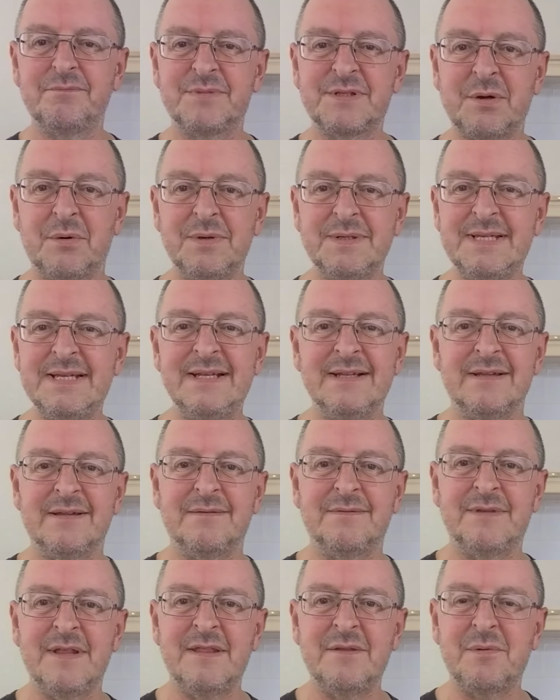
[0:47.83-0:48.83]
So I
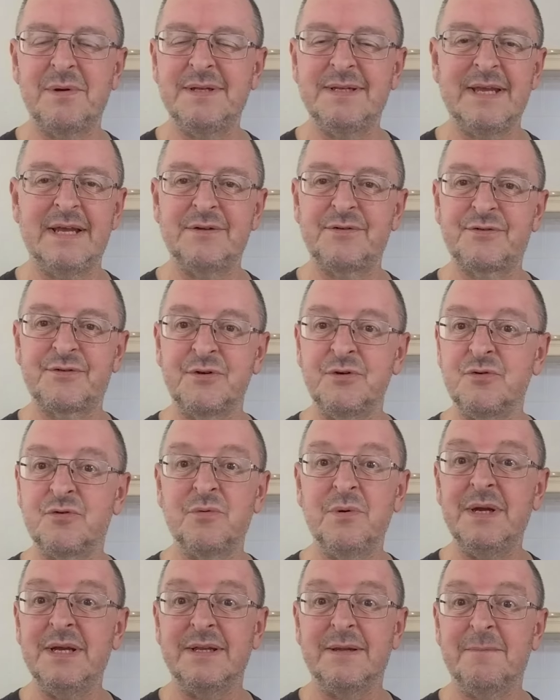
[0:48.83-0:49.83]
didn't. Then they went down to two
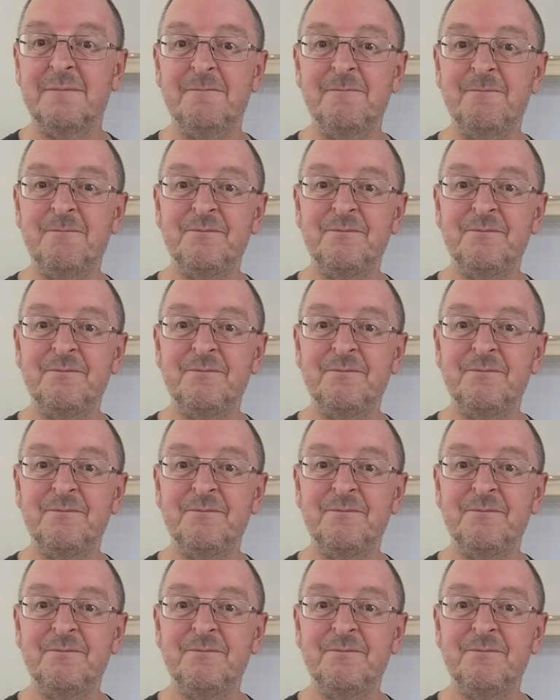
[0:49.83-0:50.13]
quid.